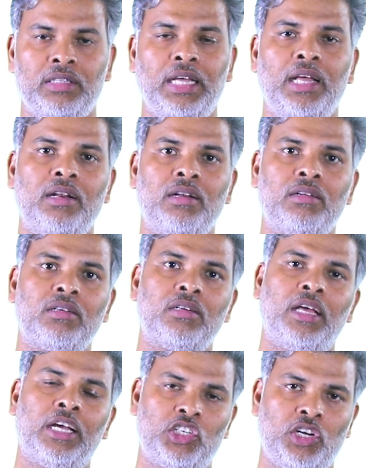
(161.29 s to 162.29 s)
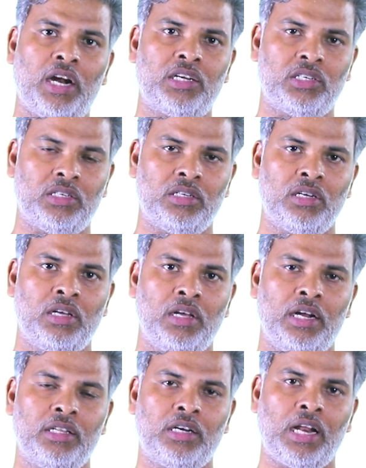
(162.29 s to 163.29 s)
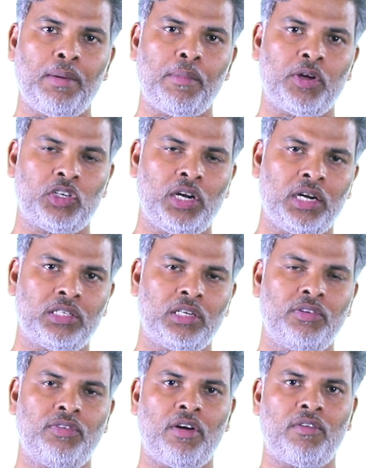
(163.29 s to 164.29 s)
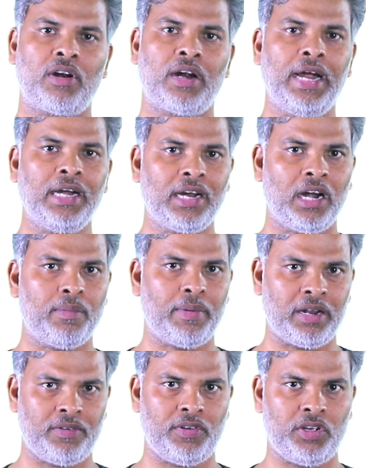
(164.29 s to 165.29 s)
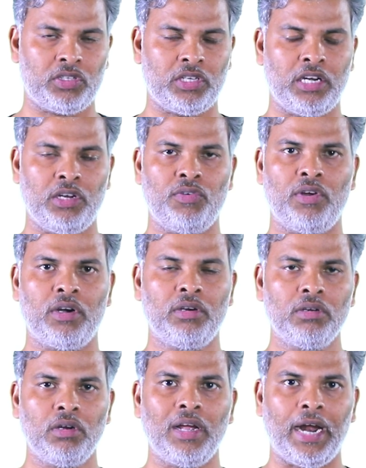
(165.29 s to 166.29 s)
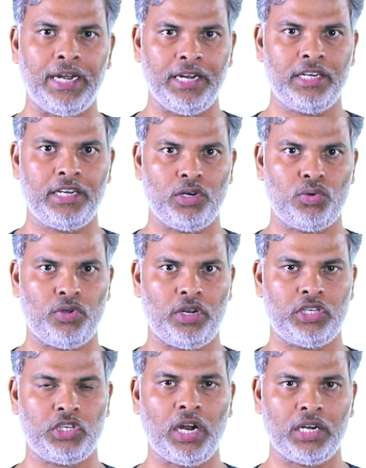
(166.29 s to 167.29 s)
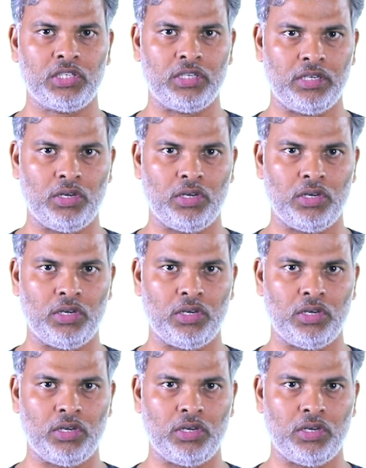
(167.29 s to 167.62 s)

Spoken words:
Then extraction. At the time of extraction, if you have got right kind of magnification and you are really addicted to your extraction,